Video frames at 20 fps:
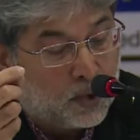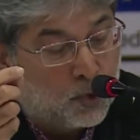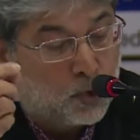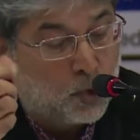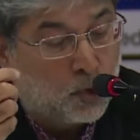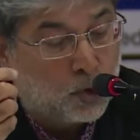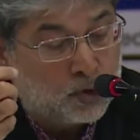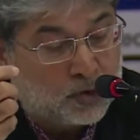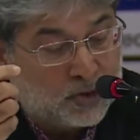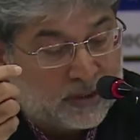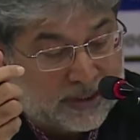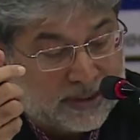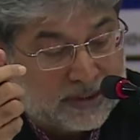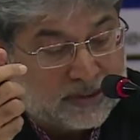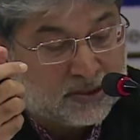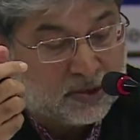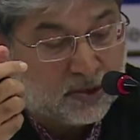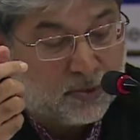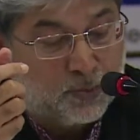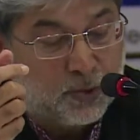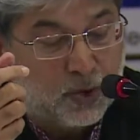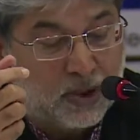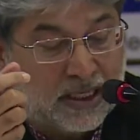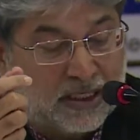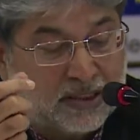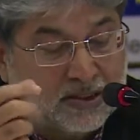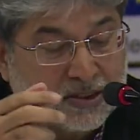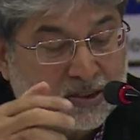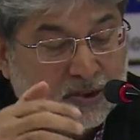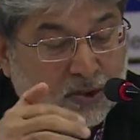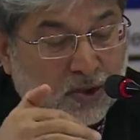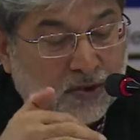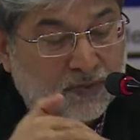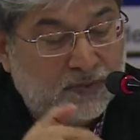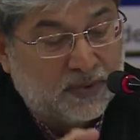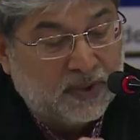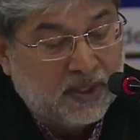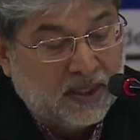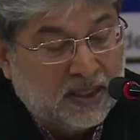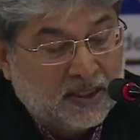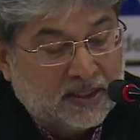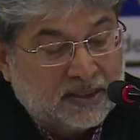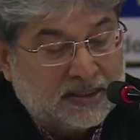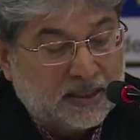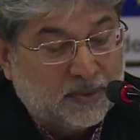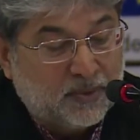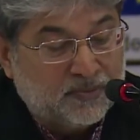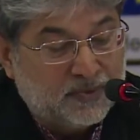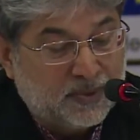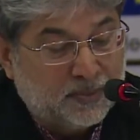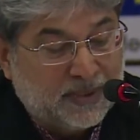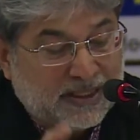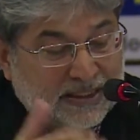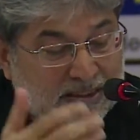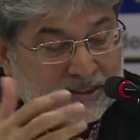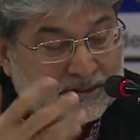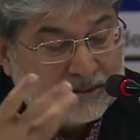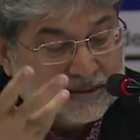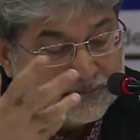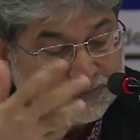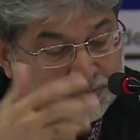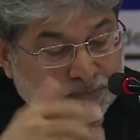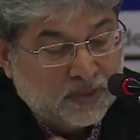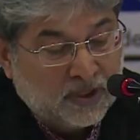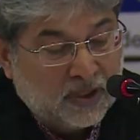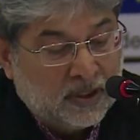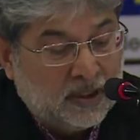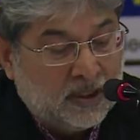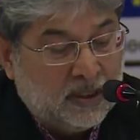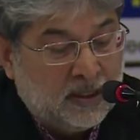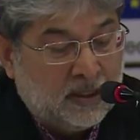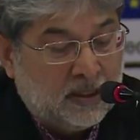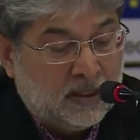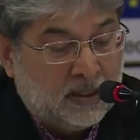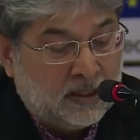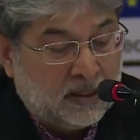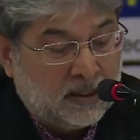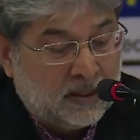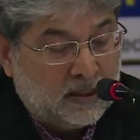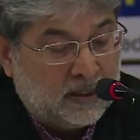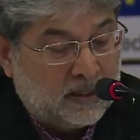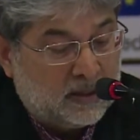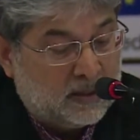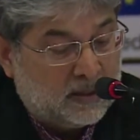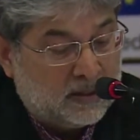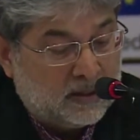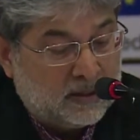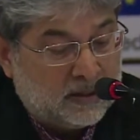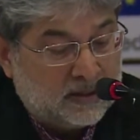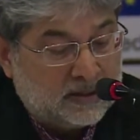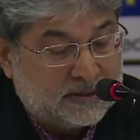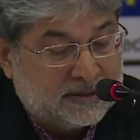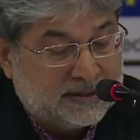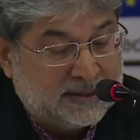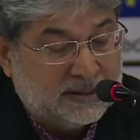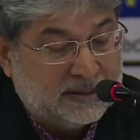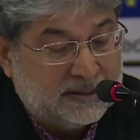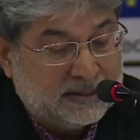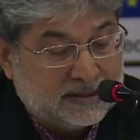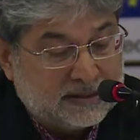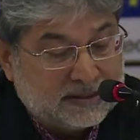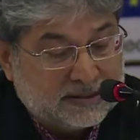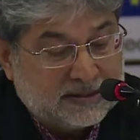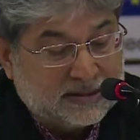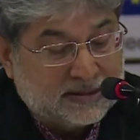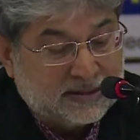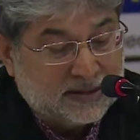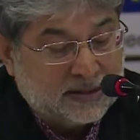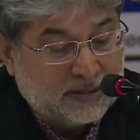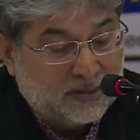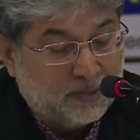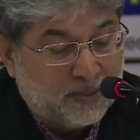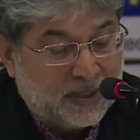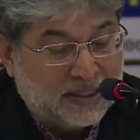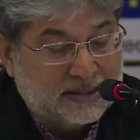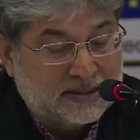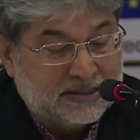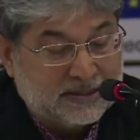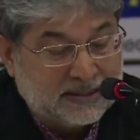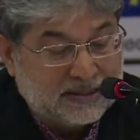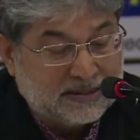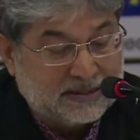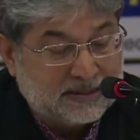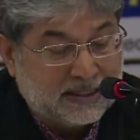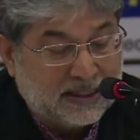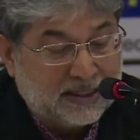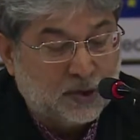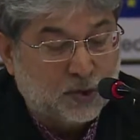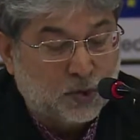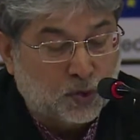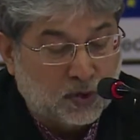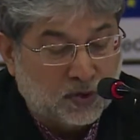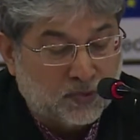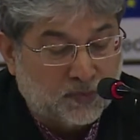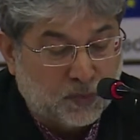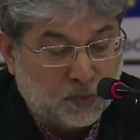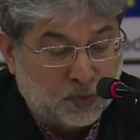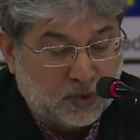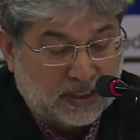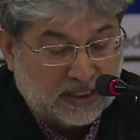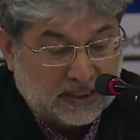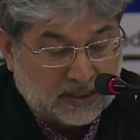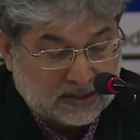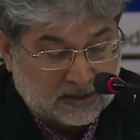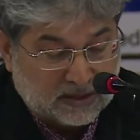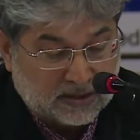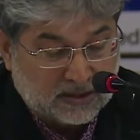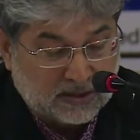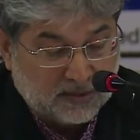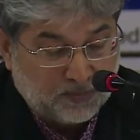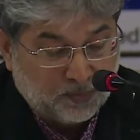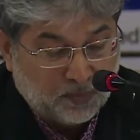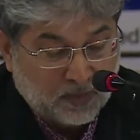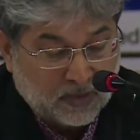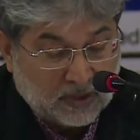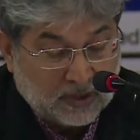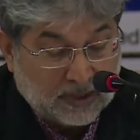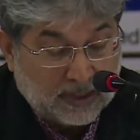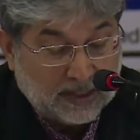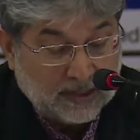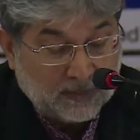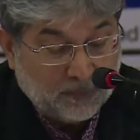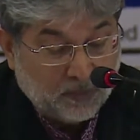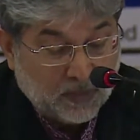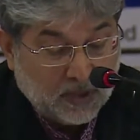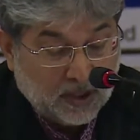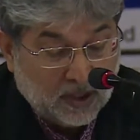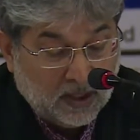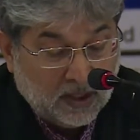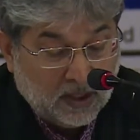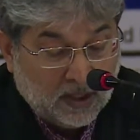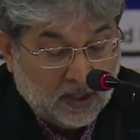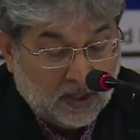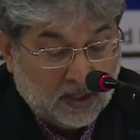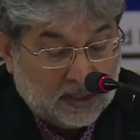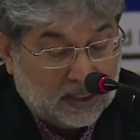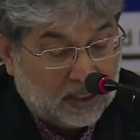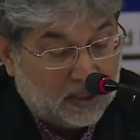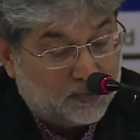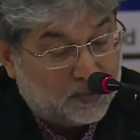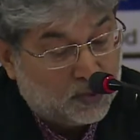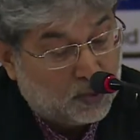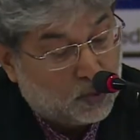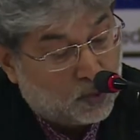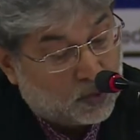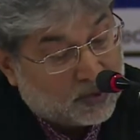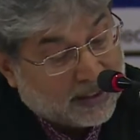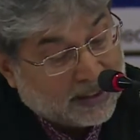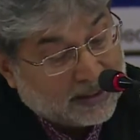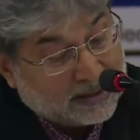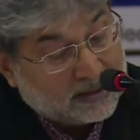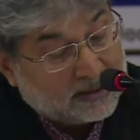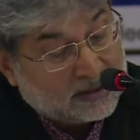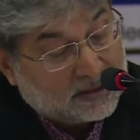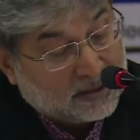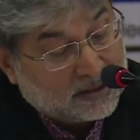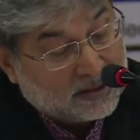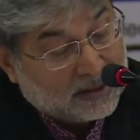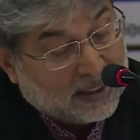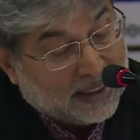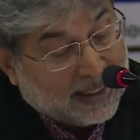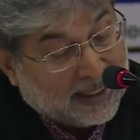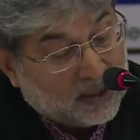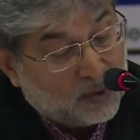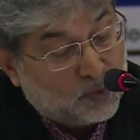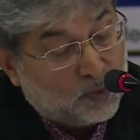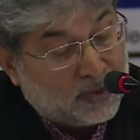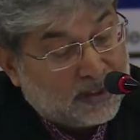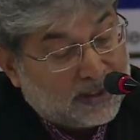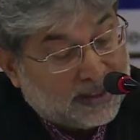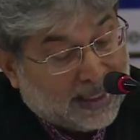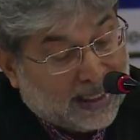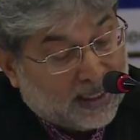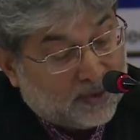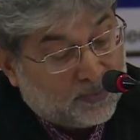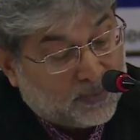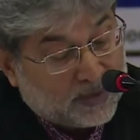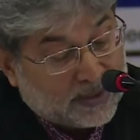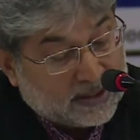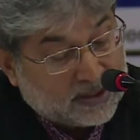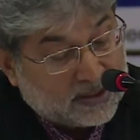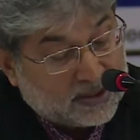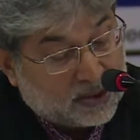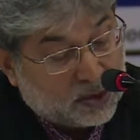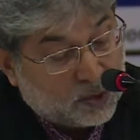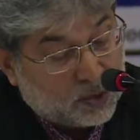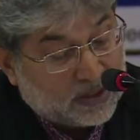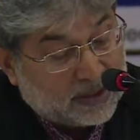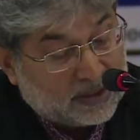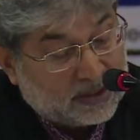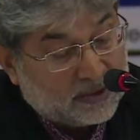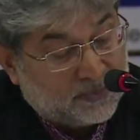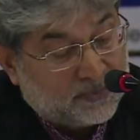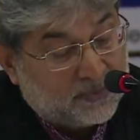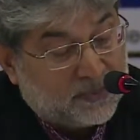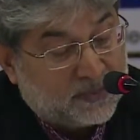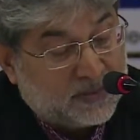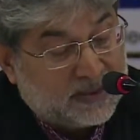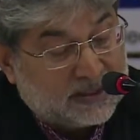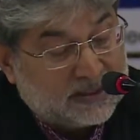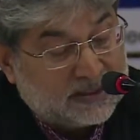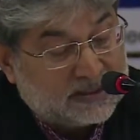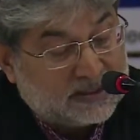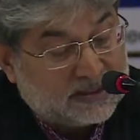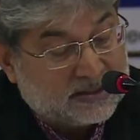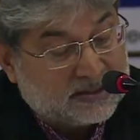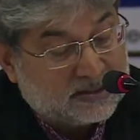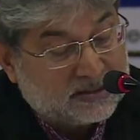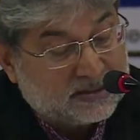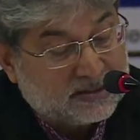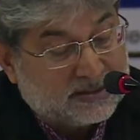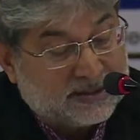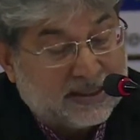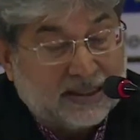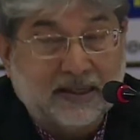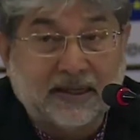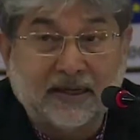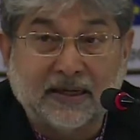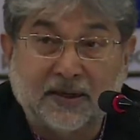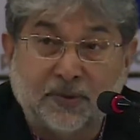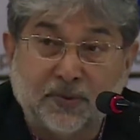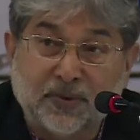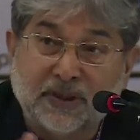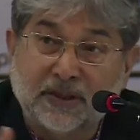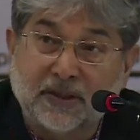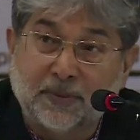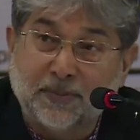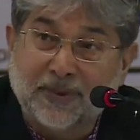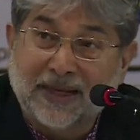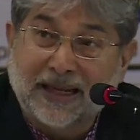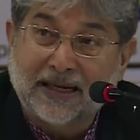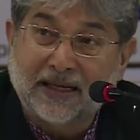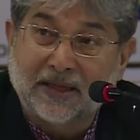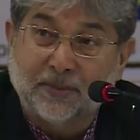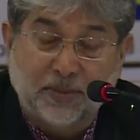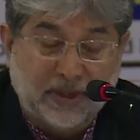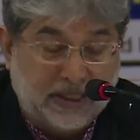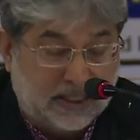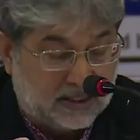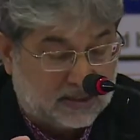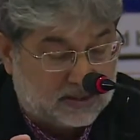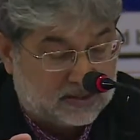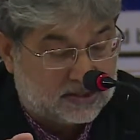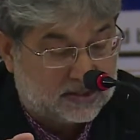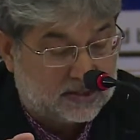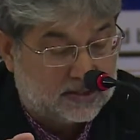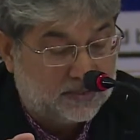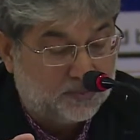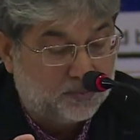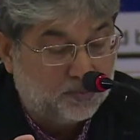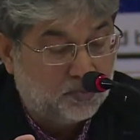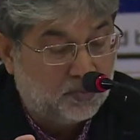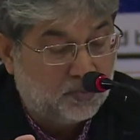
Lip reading: growth rates of production of some of the major cereals, pulses, and total food grains, right? Now, if you look at the annual average during the first decade when the planning begins,